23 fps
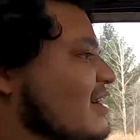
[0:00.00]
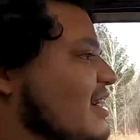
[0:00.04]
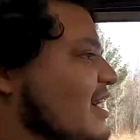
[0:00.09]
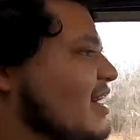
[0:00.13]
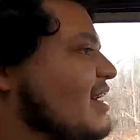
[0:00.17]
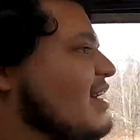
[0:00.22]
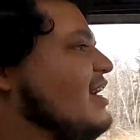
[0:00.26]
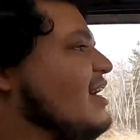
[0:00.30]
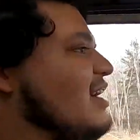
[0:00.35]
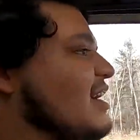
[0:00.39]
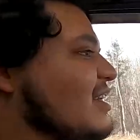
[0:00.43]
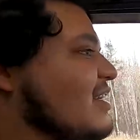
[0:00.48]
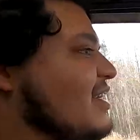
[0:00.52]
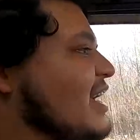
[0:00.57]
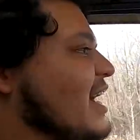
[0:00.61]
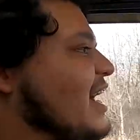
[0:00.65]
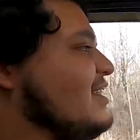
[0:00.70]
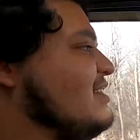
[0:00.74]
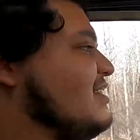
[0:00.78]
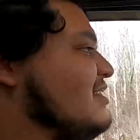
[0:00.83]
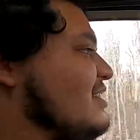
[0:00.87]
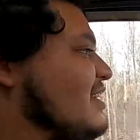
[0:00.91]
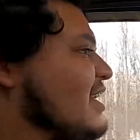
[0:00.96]
I got
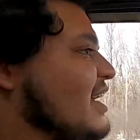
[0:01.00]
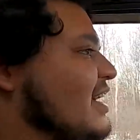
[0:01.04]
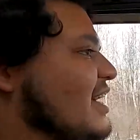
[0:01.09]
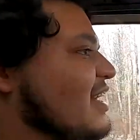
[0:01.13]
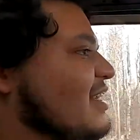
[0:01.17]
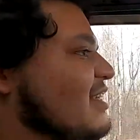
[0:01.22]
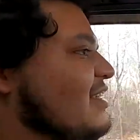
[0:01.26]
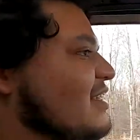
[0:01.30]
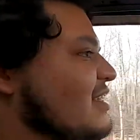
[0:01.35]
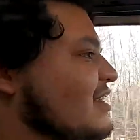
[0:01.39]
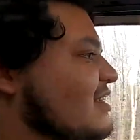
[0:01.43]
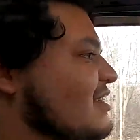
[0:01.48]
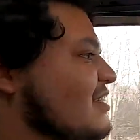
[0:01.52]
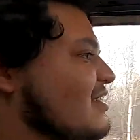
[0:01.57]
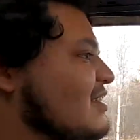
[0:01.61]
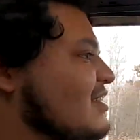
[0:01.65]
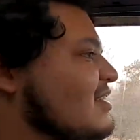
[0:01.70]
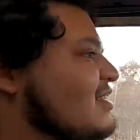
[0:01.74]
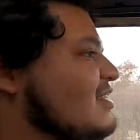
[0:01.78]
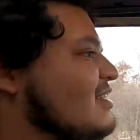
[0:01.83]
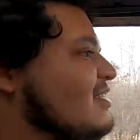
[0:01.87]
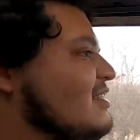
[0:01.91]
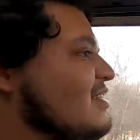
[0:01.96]
cash on hand.
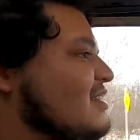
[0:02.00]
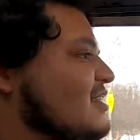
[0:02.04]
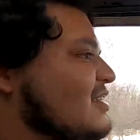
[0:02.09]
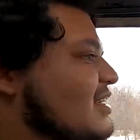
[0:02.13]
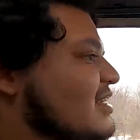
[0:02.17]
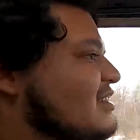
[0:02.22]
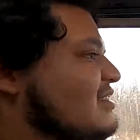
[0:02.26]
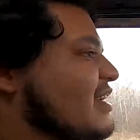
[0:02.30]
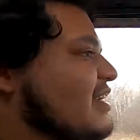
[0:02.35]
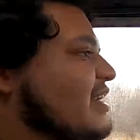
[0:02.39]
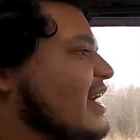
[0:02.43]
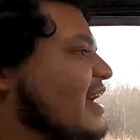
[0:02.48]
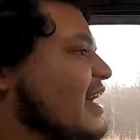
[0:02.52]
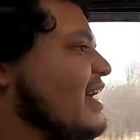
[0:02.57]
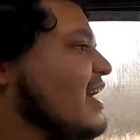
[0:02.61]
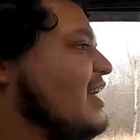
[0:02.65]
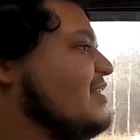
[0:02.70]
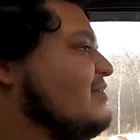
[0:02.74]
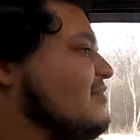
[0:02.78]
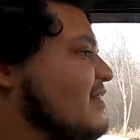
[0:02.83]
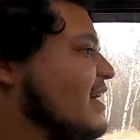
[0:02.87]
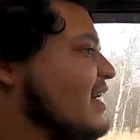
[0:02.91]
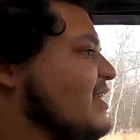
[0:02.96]
He said, yeah,
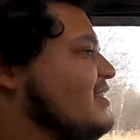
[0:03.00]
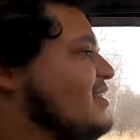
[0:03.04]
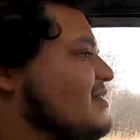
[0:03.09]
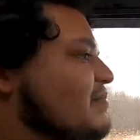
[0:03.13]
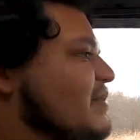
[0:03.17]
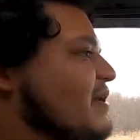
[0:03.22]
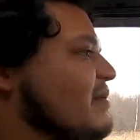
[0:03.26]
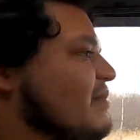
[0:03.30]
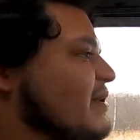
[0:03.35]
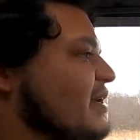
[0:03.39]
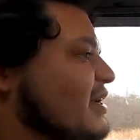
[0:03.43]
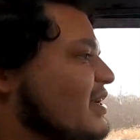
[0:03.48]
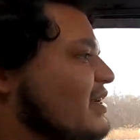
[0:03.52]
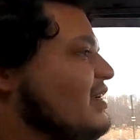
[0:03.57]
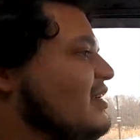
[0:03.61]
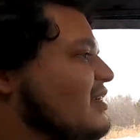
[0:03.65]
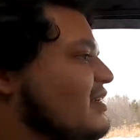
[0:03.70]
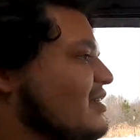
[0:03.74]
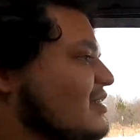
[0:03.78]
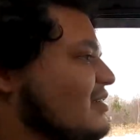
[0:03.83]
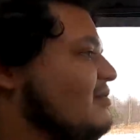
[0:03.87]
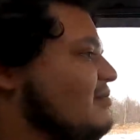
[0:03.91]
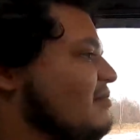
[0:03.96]
that's fine, just meet me
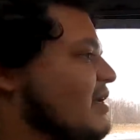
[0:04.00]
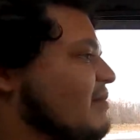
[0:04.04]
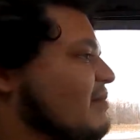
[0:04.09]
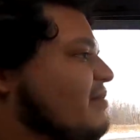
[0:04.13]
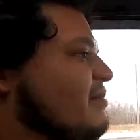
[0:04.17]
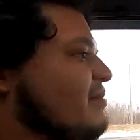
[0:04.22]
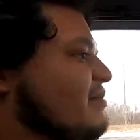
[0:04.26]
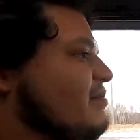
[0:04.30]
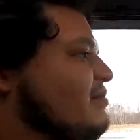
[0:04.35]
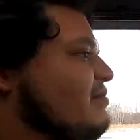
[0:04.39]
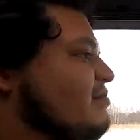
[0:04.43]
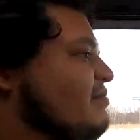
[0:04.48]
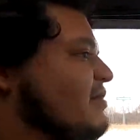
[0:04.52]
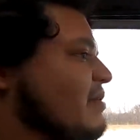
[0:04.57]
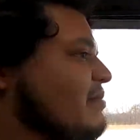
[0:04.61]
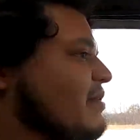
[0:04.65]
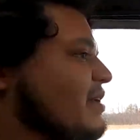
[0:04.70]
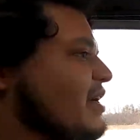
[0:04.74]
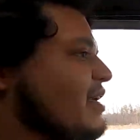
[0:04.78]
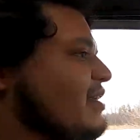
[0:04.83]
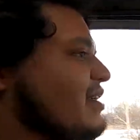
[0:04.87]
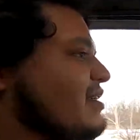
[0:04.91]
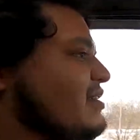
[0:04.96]

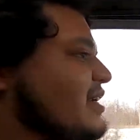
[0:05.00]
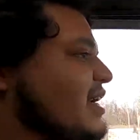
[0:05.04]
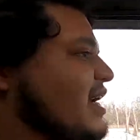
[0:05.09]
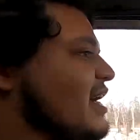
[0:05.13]
at this